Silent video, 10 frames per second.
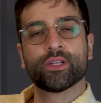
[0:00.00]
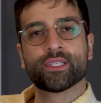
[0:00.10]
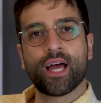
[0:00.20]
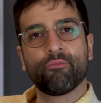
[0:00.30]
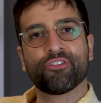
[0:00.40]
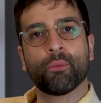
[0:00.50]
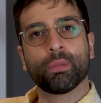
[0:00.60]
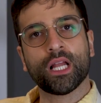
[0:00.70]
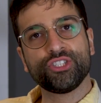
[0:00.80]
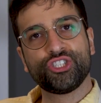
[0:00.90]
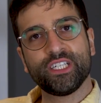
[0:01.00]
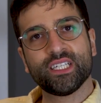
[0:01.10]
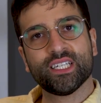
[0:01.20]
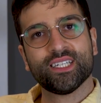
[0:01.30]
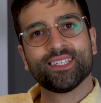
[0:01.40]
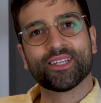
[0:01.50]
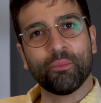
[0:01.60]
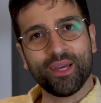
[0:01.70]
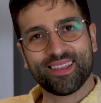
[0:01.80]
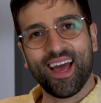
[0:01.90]
it's time for the plungy to
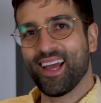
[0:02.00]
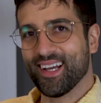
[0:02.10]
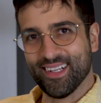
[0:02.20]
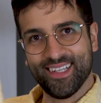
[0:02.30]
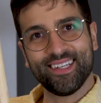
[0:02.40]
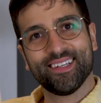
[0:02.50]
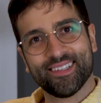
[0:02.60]
meet the handy.